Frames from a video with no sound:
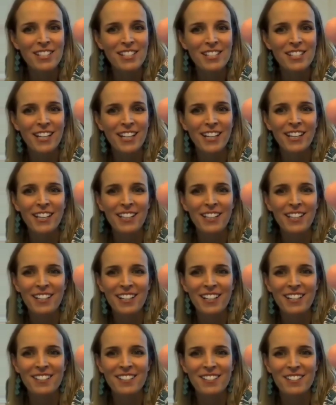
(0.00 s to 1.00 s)
today.
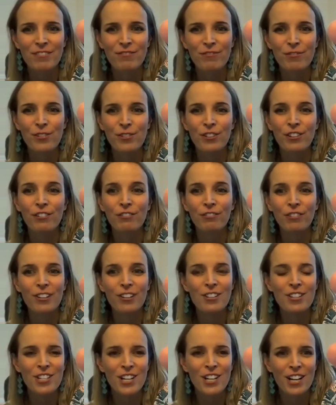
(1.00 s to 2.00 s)
It's for the
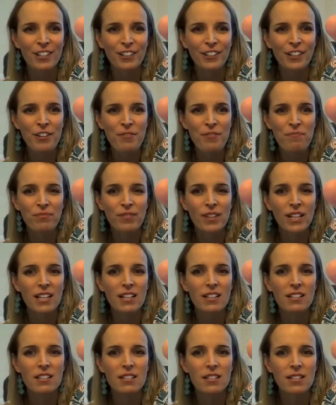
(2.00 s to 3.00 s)
throat chakra.
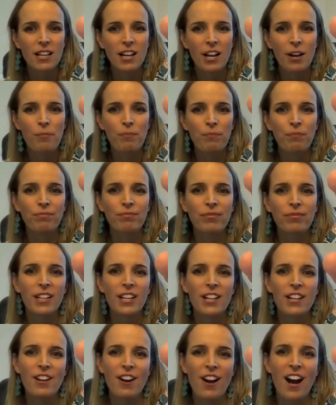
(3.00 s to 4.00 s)
It's um,
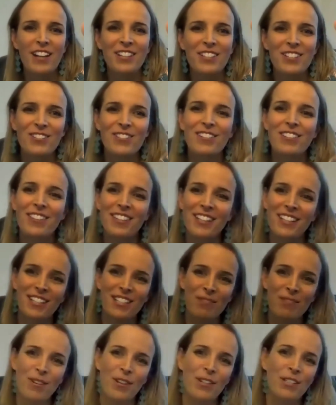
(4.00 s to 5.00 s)
I took
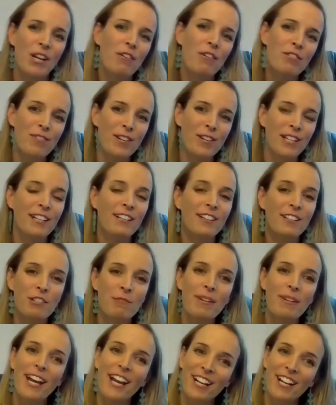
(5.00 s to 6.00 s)
this because I was feeling a little
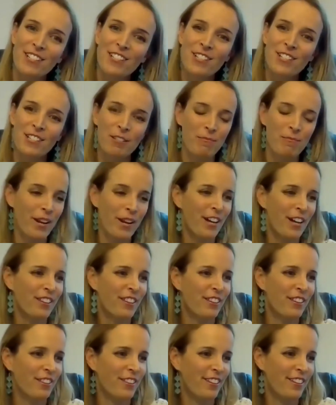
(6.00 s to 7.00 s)
bit anxious about
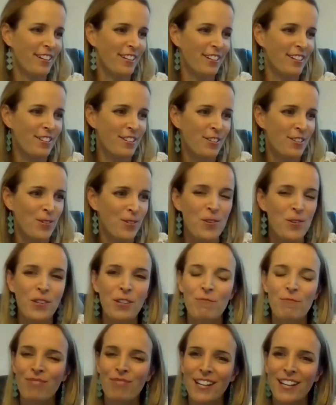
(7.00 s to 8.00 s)
the talk
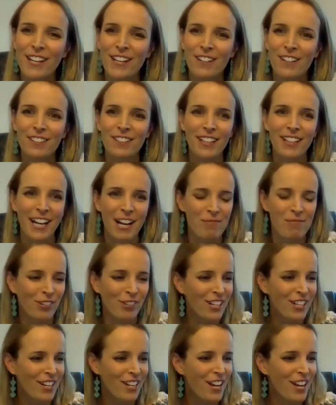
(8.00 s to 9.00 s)
and being on
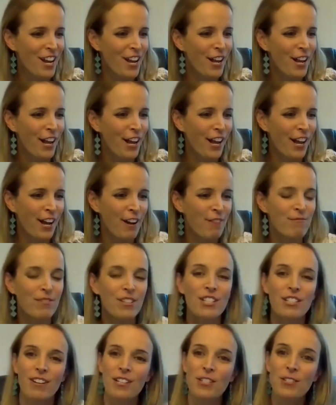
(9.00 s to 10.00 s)
camera. Um,
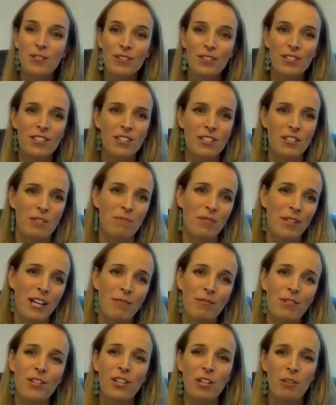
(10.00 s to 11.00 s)
so I took this to be
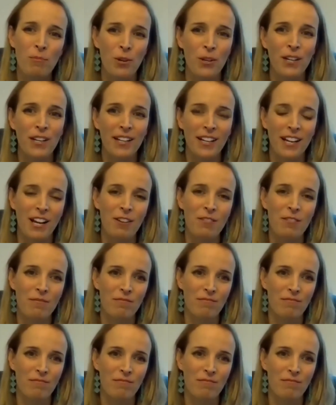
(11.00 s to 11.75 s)
able to communicate